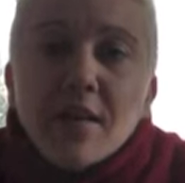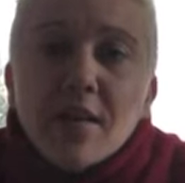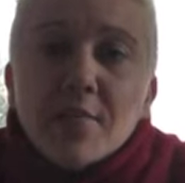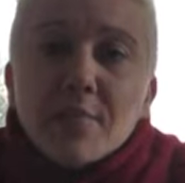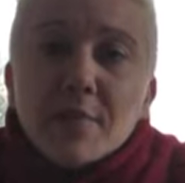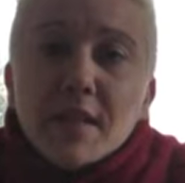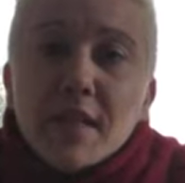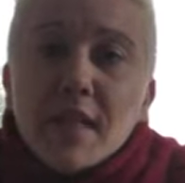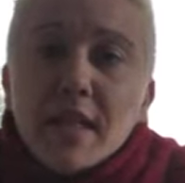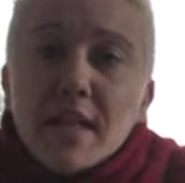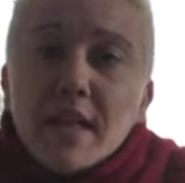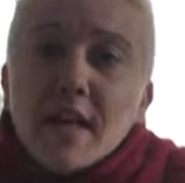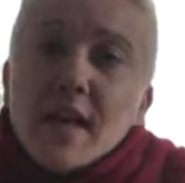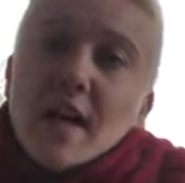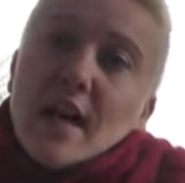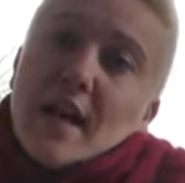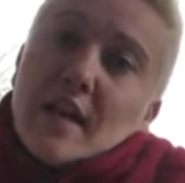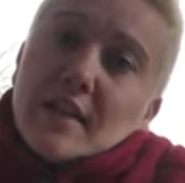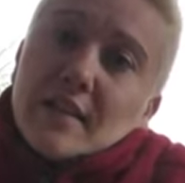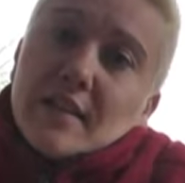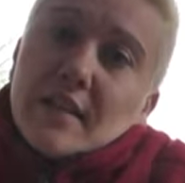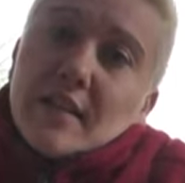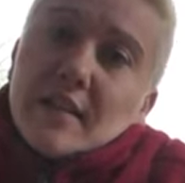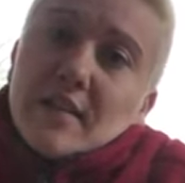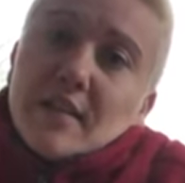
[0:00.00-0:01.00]
I'm the
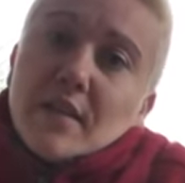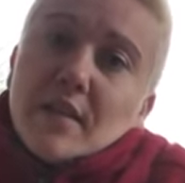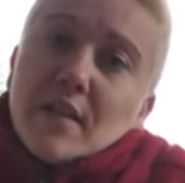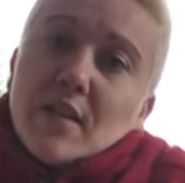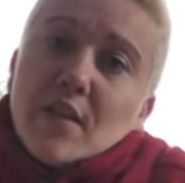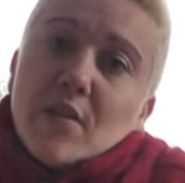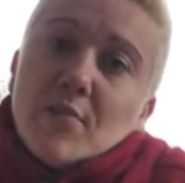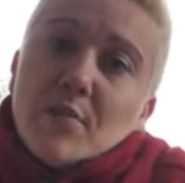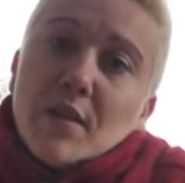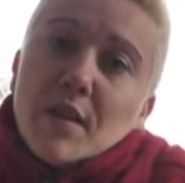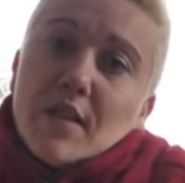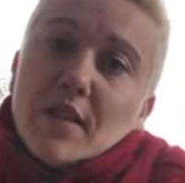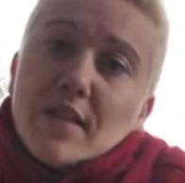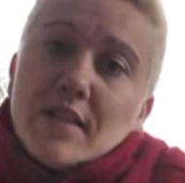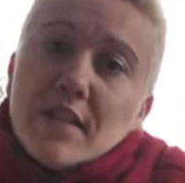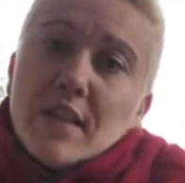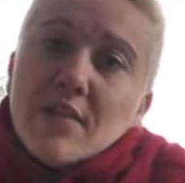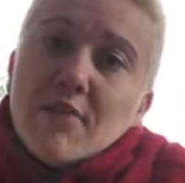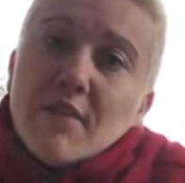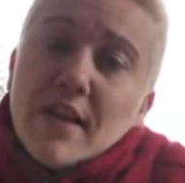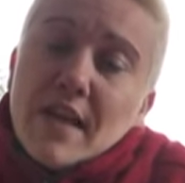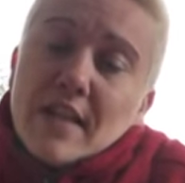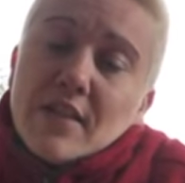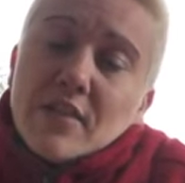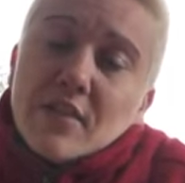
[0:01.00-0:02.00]
Assistant Community
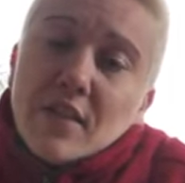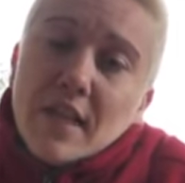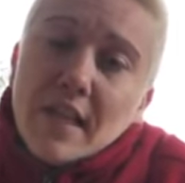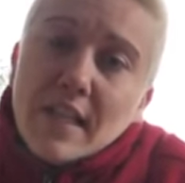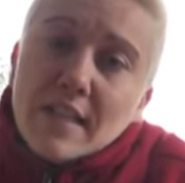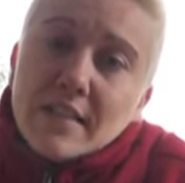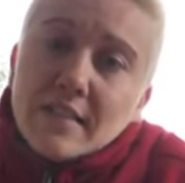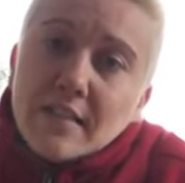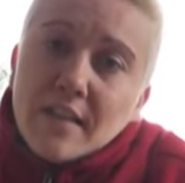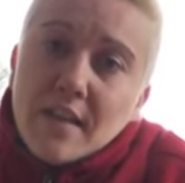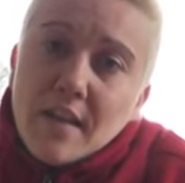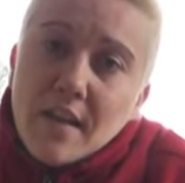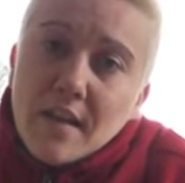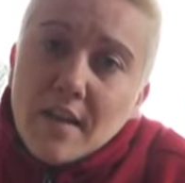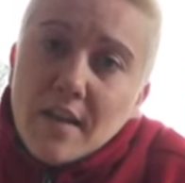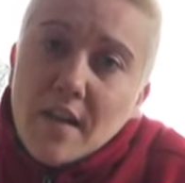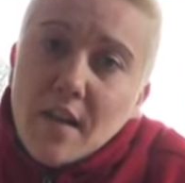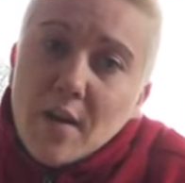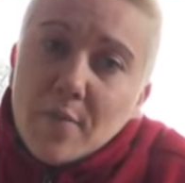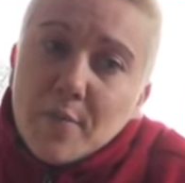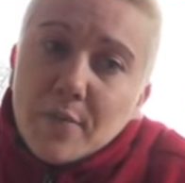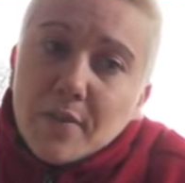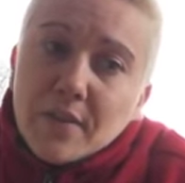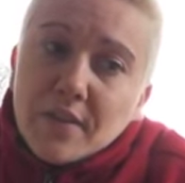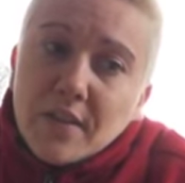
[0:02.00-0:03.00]
Ranger Intern
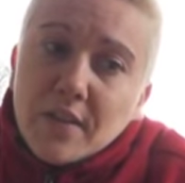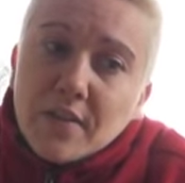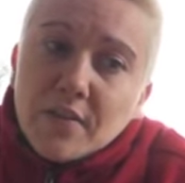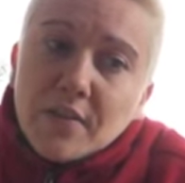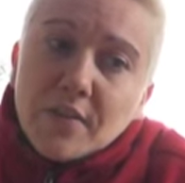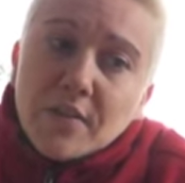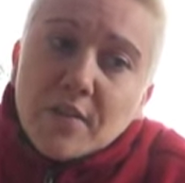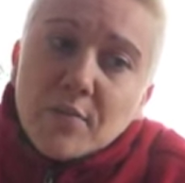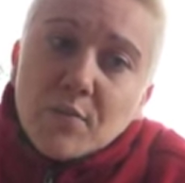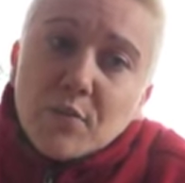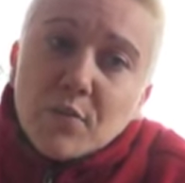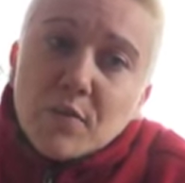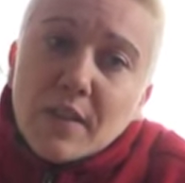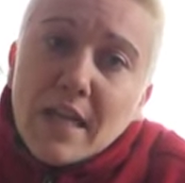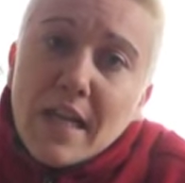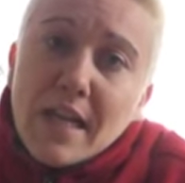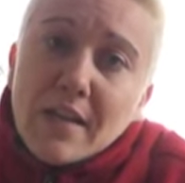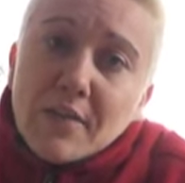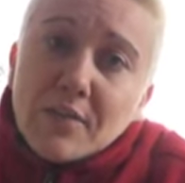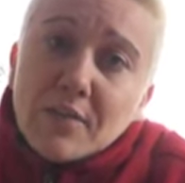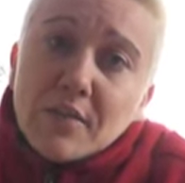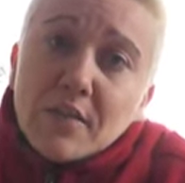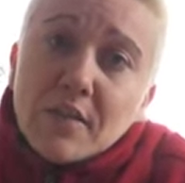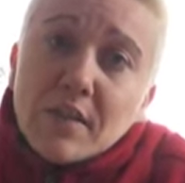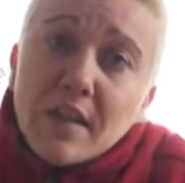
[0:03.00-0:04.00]
up at Dunstable
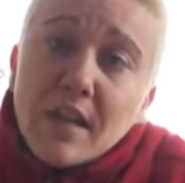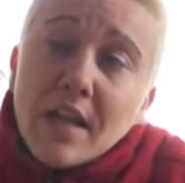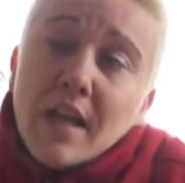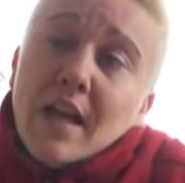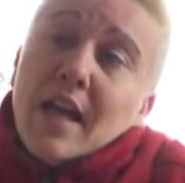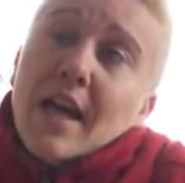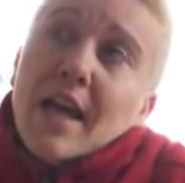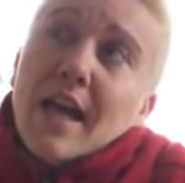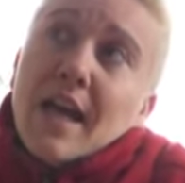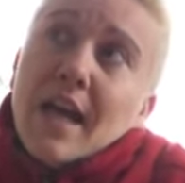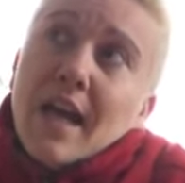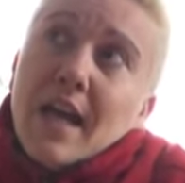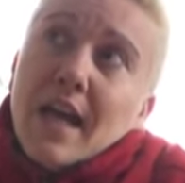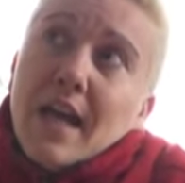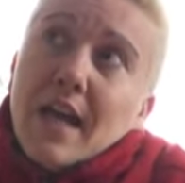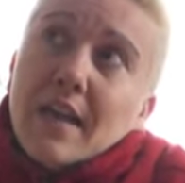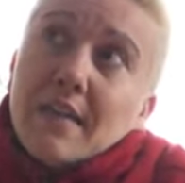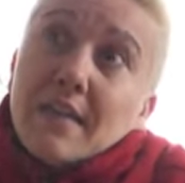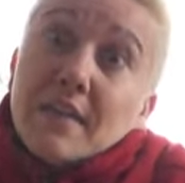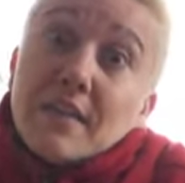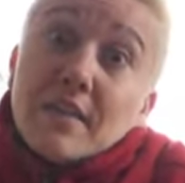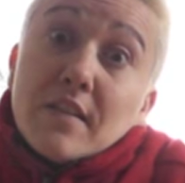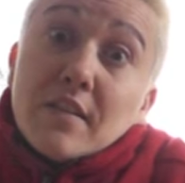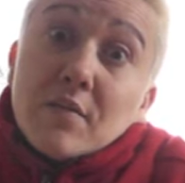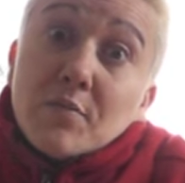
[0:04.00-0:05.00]
Downs,
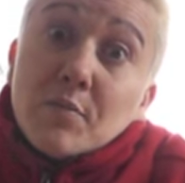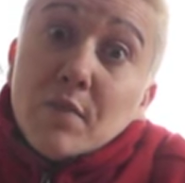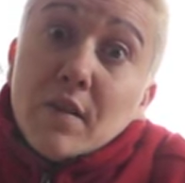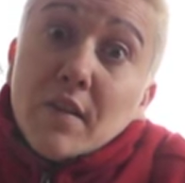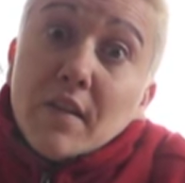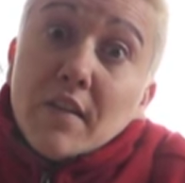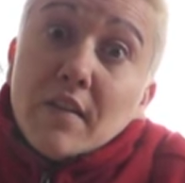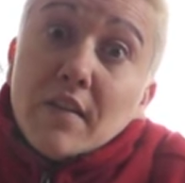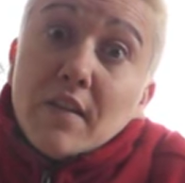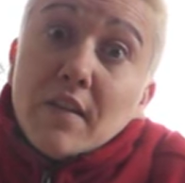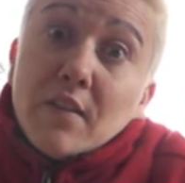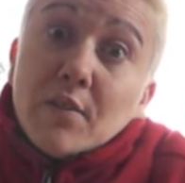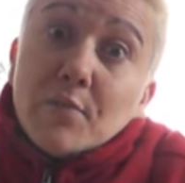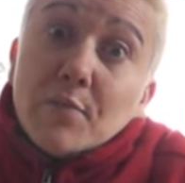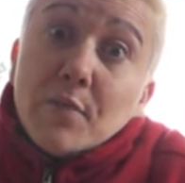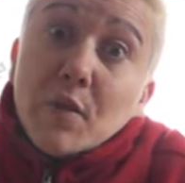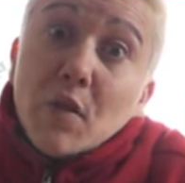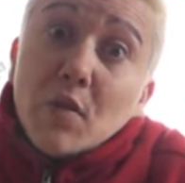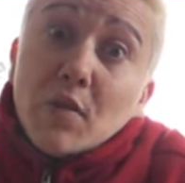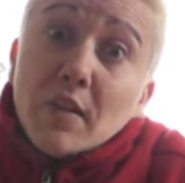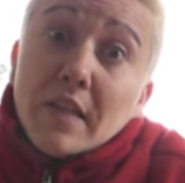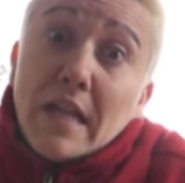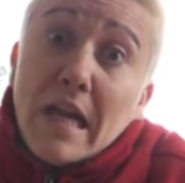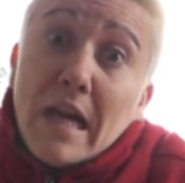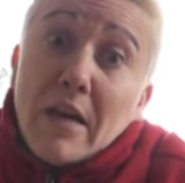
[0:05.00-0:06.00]
and this is my third
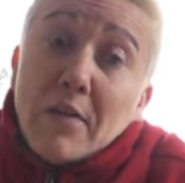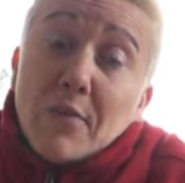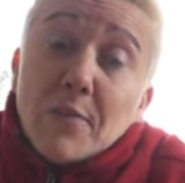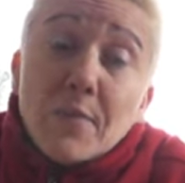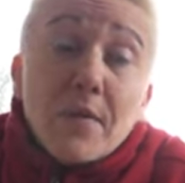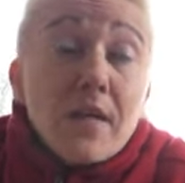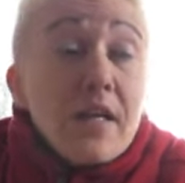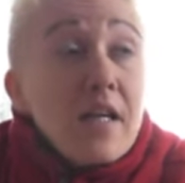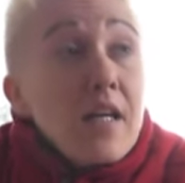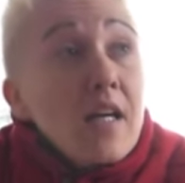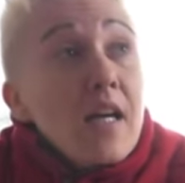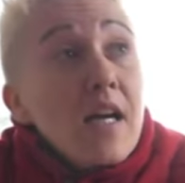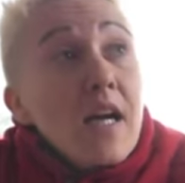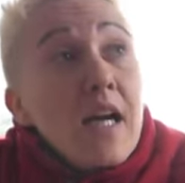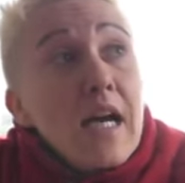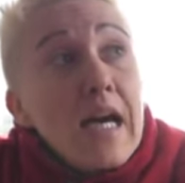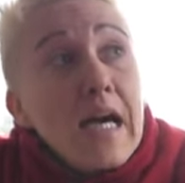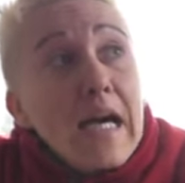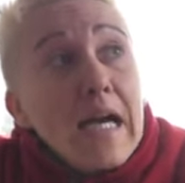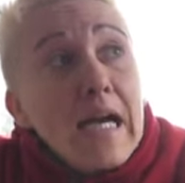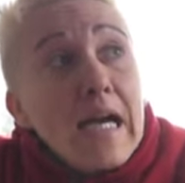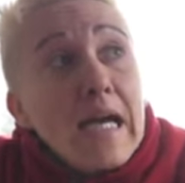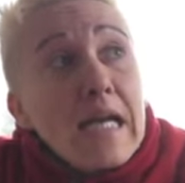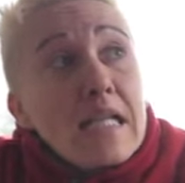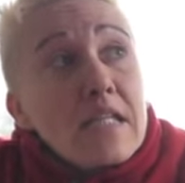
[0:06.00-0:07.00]
block now,
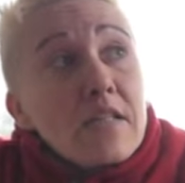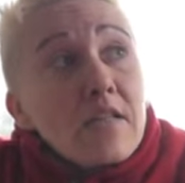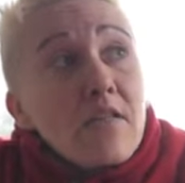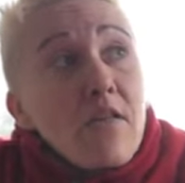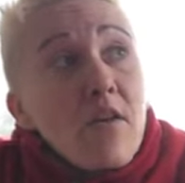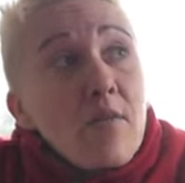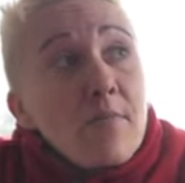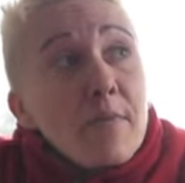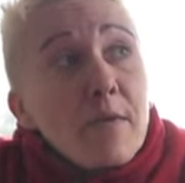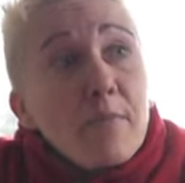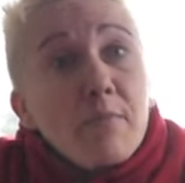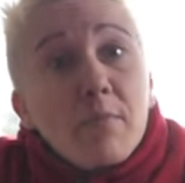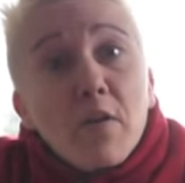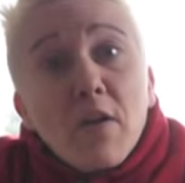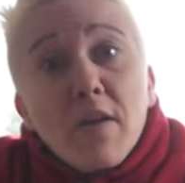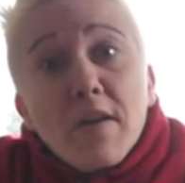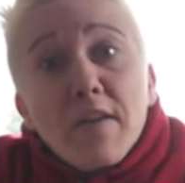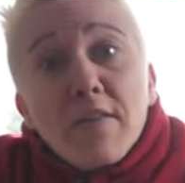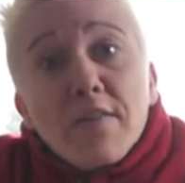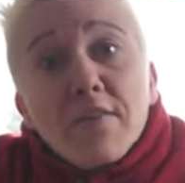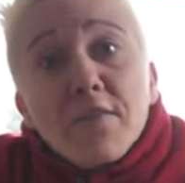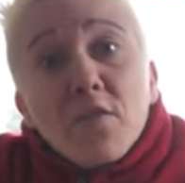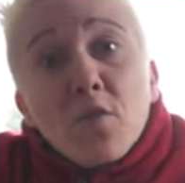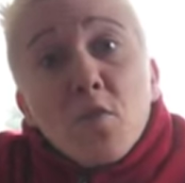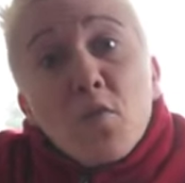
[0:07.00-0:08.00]
and I'm in my
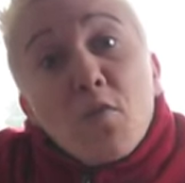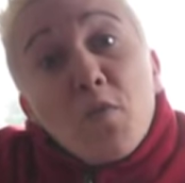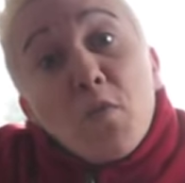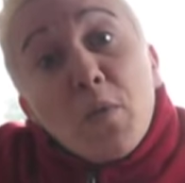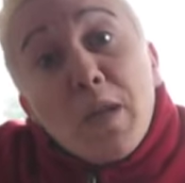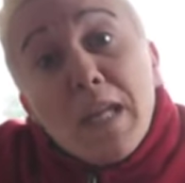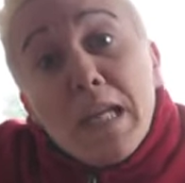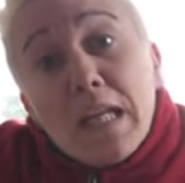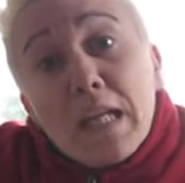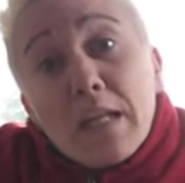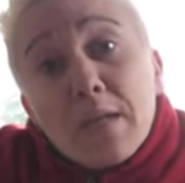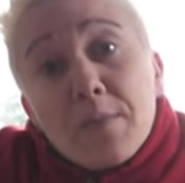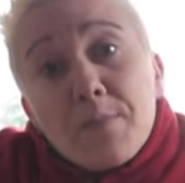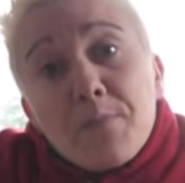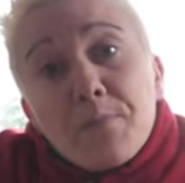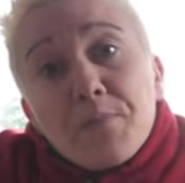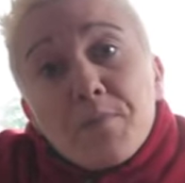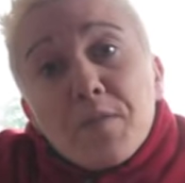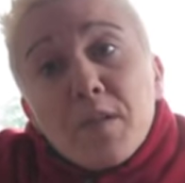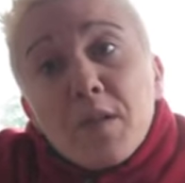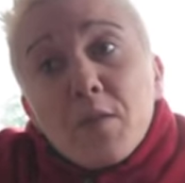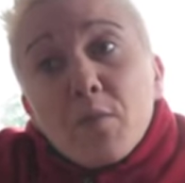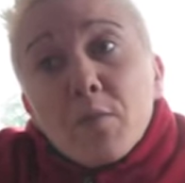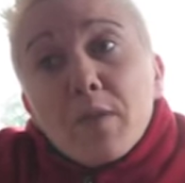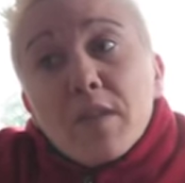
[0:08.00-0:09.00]
fourth week,
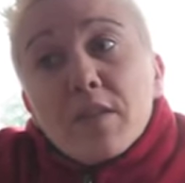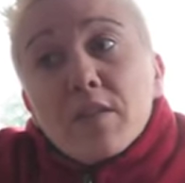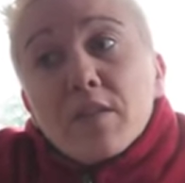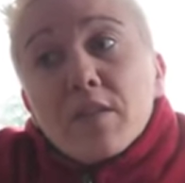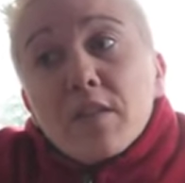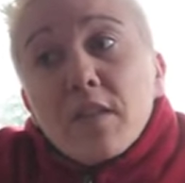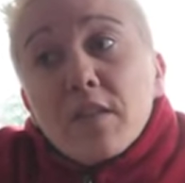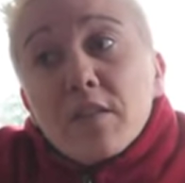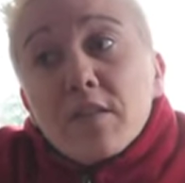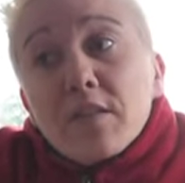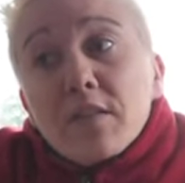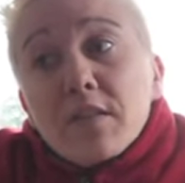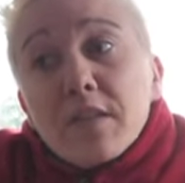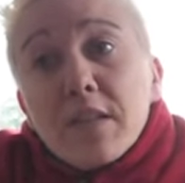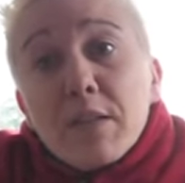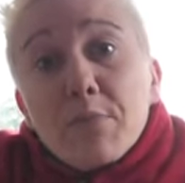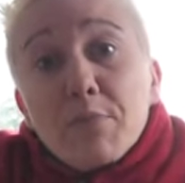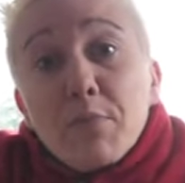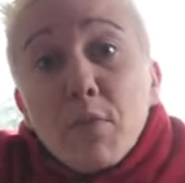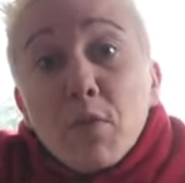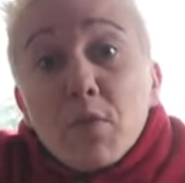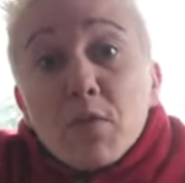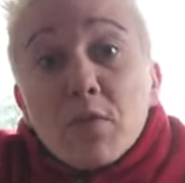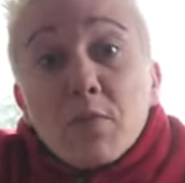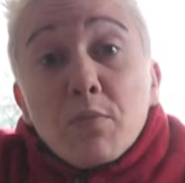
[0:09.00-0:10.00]
which doesn't seem
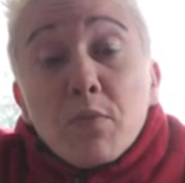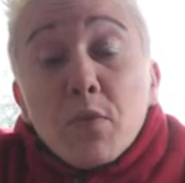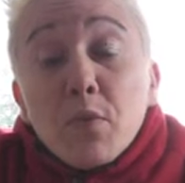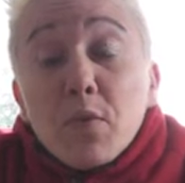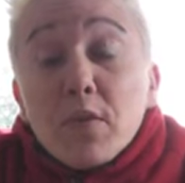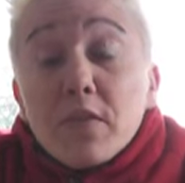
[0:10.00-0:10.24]
possible.